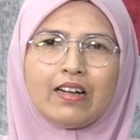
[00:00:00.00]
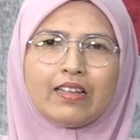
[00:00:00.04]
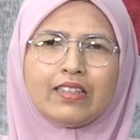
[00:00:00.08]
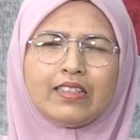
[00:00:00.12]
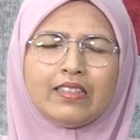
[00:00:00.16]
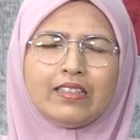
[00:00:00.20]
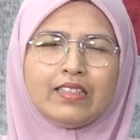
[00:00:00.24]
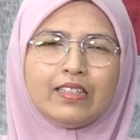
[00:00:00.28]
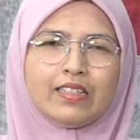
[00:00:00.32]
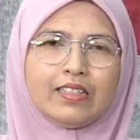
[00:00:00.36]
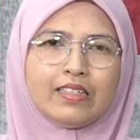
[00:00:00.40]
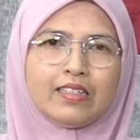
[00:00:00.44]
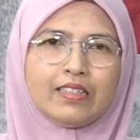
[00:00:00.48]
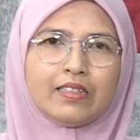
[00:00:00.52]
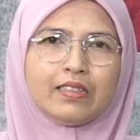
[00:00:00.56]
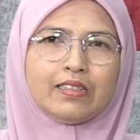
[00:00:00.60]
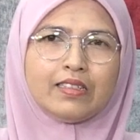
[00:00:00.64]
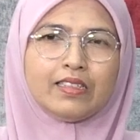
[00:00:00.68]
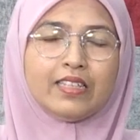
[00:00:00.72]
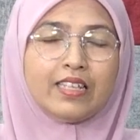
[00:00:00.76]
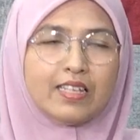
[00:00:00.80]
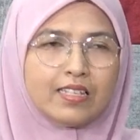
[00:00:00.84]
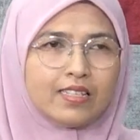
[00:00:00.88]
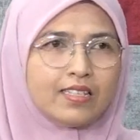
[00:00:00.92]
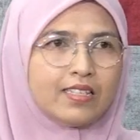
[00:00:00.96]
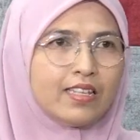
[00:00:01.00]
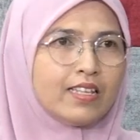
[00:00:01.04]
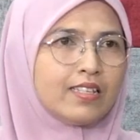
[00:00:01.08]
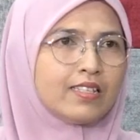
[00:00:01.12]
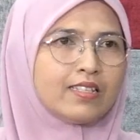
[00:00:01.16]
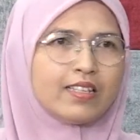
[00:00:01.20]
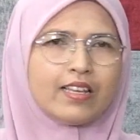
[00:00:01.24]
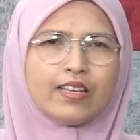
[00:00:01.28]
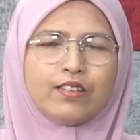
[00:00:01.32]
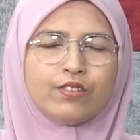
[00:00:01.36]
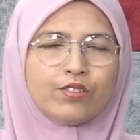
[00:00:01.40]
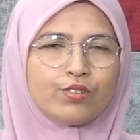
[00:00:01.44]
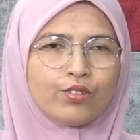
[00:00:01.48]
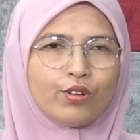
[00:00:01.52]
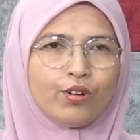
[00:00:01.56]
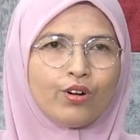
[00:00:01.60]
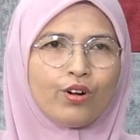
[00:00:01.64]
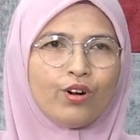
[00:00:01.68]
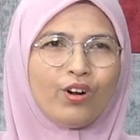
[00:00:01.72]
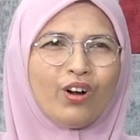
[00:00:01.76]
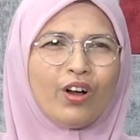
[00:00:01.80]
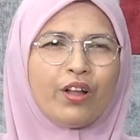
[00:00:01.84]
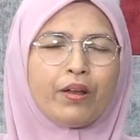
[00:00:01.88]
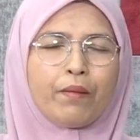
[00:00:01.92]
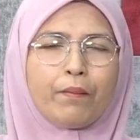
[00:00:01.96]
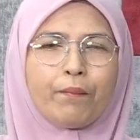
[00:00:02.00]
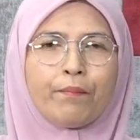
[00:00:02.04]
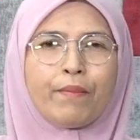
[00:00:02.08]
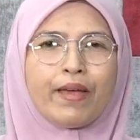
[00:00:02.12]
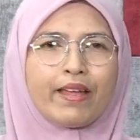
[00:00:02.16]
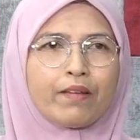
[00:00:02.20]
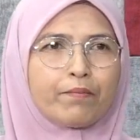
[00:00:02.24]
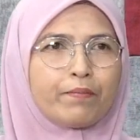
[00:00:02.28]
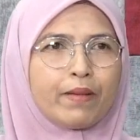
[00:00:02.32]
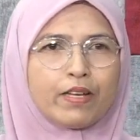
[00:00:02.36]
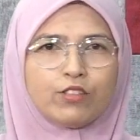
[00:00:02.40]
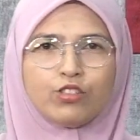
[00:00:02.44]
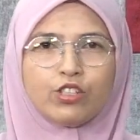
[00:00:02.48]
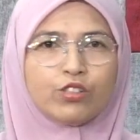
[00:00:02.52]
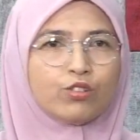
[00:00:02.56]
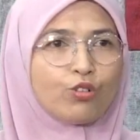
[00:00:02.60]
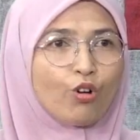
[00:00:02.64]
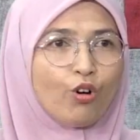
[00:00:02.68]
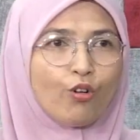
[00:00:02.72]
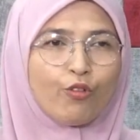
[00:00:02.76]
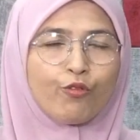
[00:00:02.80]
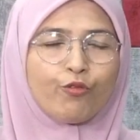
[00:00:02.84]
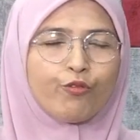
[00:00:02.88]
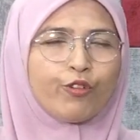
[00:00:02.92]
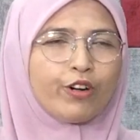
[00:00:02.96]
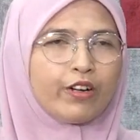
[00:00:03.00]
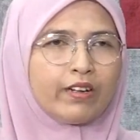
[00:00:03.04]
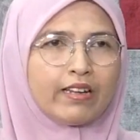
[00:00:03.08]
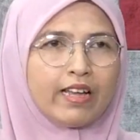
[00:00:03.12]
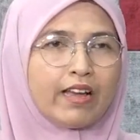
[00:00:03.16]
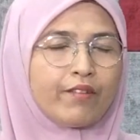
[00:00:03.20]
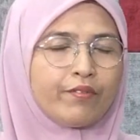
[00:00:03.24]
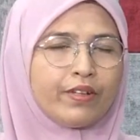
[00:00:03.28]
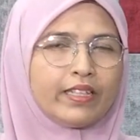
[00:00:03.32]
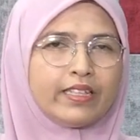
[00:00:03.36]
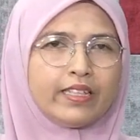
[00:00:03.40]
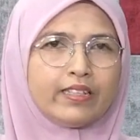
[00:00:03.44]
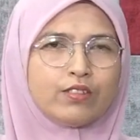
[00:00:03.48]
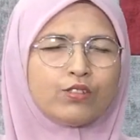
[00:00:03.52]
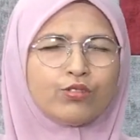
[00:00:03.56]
the disease and so on, make patient comfort, everything.